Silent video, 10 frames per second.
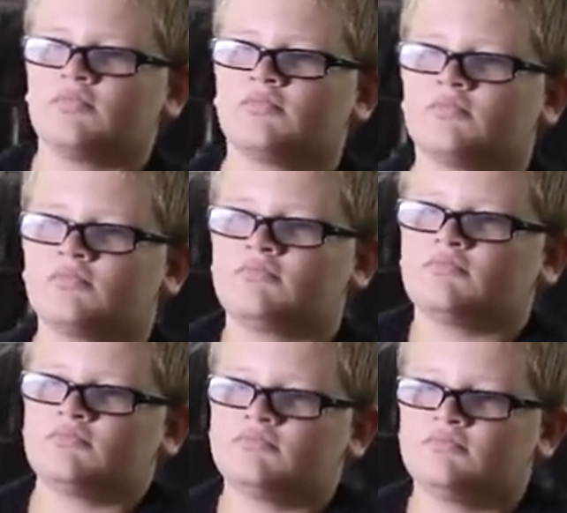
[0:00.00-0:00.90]

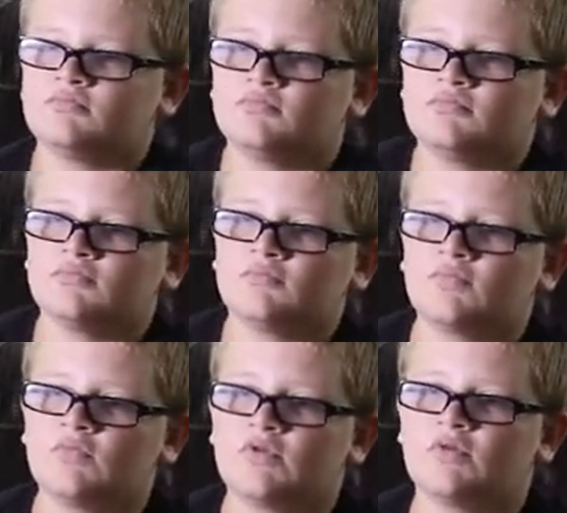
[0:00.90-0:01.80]

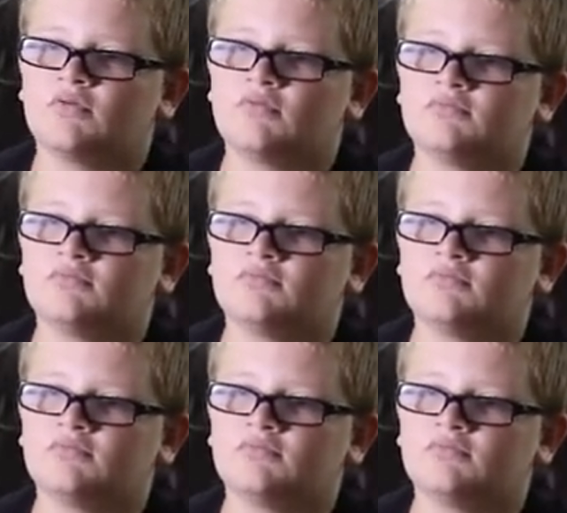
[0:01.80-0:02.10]
(not speaking)